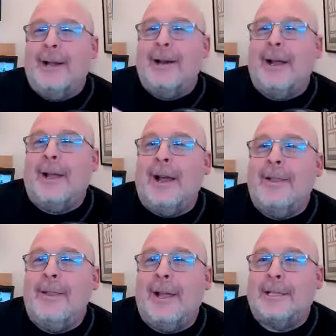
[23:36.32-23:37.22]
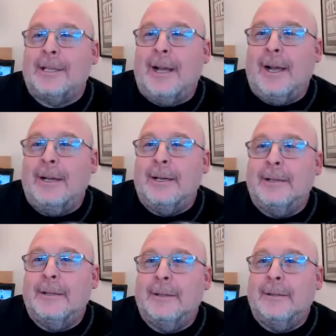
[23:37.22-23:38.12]
I not gotten that, Scott?
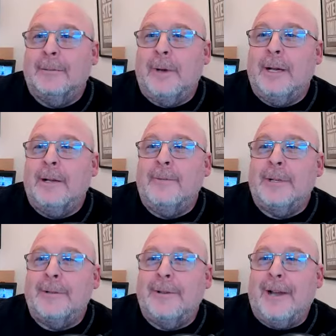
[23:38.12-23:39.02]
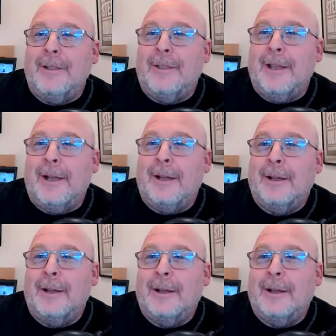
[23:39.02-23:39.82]
Why didn't I, you gotten that?